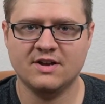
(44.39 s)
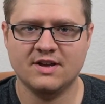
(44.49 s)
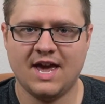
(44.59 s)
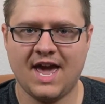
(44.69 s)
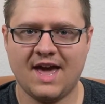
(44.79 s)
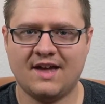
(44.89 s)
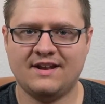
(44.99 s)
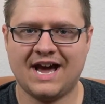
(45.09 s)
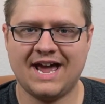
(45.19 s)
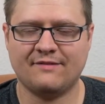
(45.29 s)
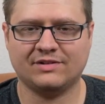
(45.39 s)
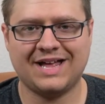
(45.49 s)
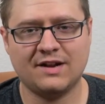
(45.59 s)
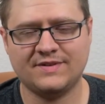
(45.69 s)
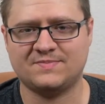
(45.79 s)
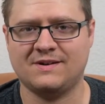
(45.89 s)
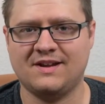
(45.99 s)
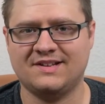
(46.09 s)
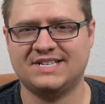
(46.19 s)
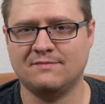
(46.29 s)
And I have a lot of experience
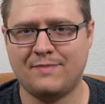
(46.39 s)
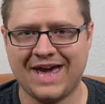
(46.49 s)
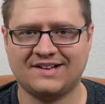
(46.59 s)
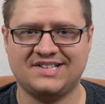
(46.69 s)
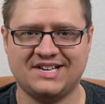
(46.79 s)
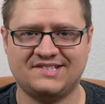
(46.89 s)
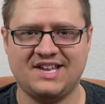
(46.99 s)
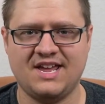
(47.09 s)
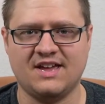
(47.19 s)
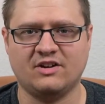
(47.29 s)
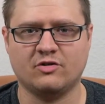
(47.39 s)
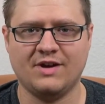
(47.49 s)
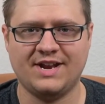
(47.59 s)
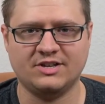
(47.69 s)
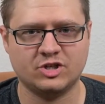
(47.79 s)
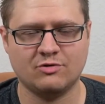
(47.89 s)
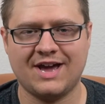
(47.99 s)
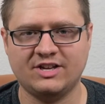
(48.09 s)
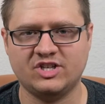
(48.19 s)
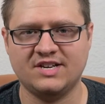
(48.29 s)
in back testing and creating
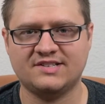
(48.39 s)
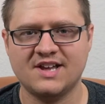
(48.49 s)
strategies.